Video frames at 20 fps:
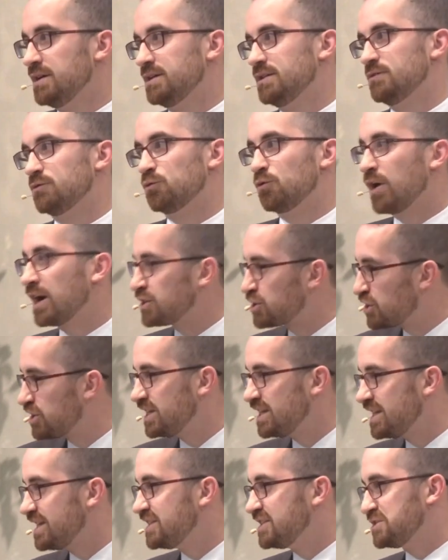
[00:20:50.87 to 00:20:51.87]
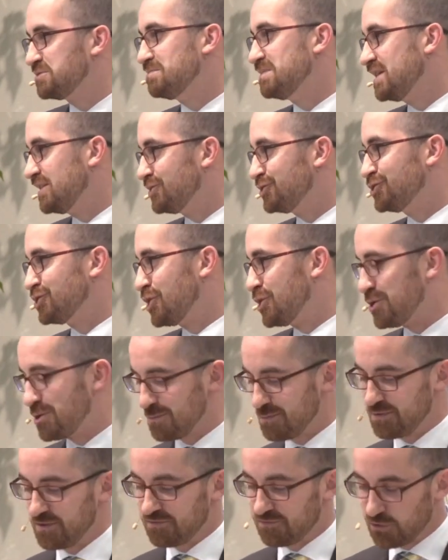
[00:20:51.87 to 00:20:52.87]
rushing in to meet
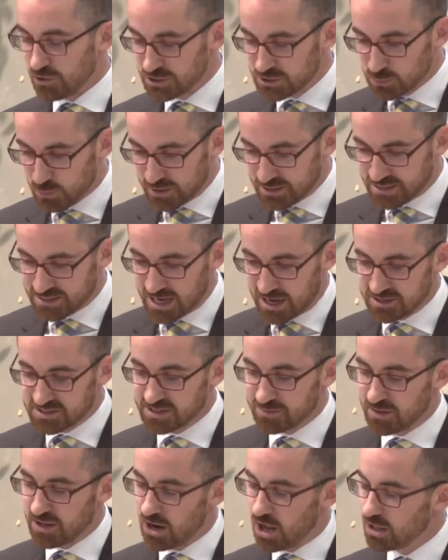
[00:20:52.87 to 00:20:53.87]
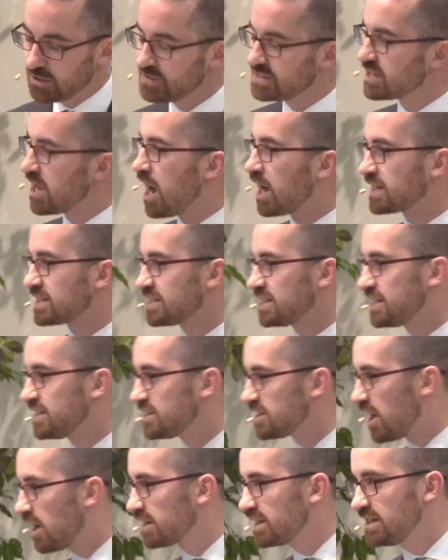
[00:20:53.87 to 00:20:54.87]
Job. The first one tells him that all of his oxen and
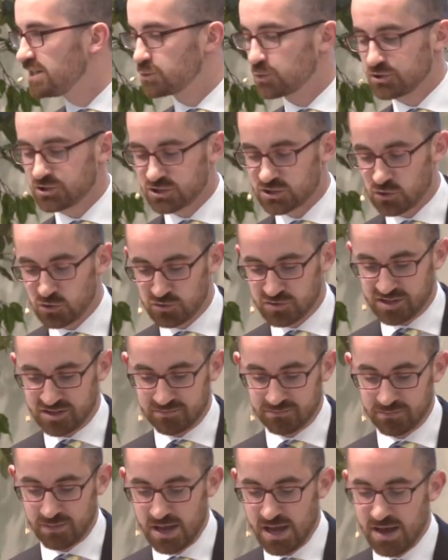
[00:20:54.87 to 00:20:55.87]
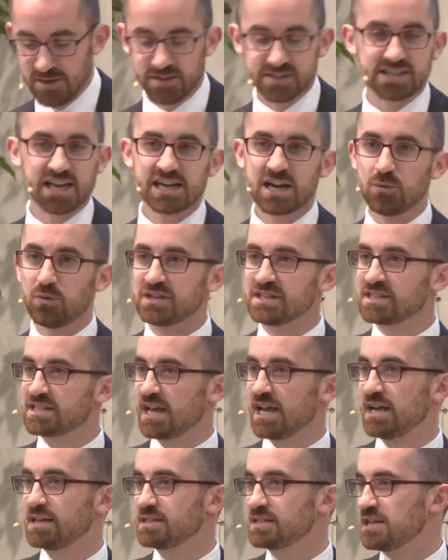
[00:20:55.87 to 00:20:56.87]
donkeys were stolen. The second one
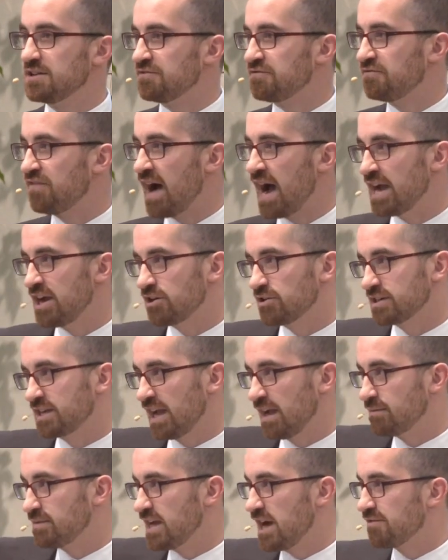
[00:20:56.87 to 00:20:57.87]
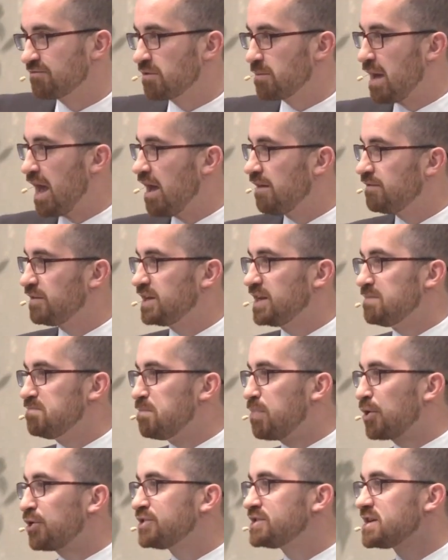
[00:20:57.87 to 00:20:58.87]
says that fire came down from heaven and
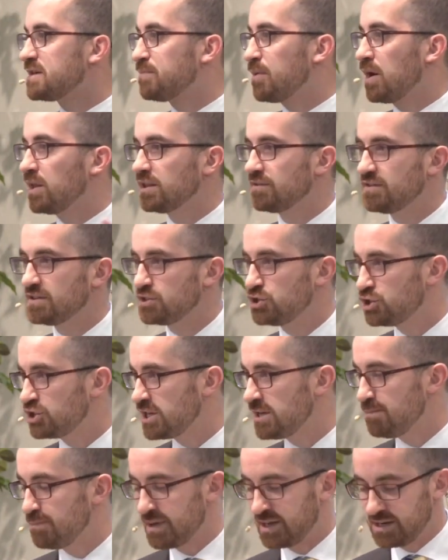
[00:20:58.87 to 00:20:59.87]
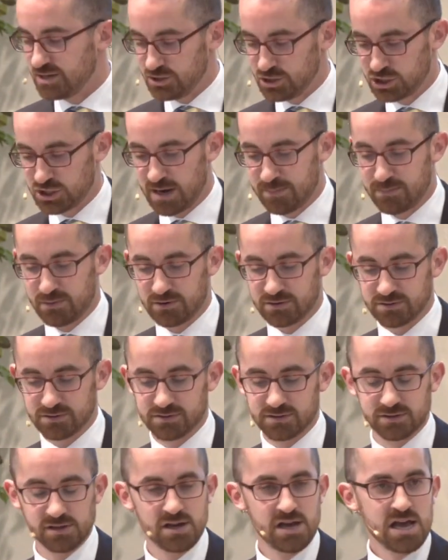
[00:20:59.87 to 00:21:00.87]
burned up all of his sheep and his
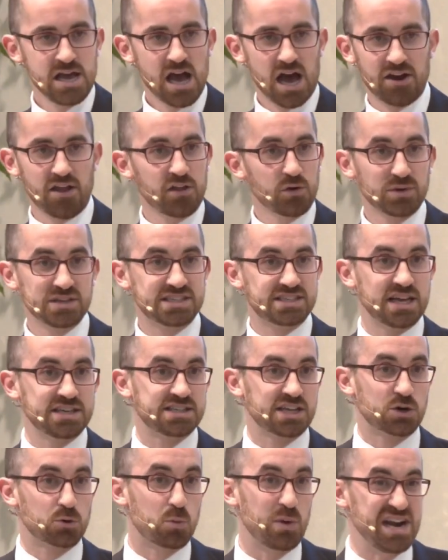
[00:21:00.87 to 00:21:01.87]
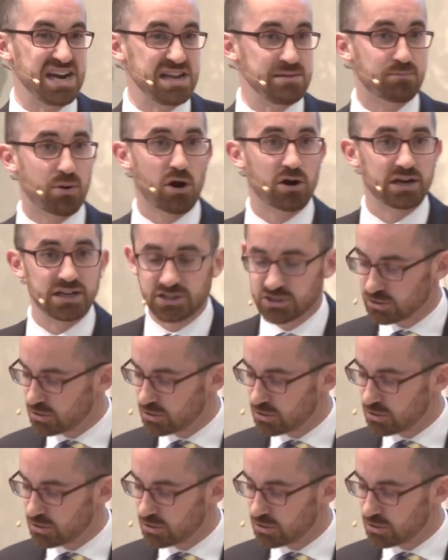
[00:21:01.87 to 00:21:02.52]
shepherds. Another one says that a raiding party took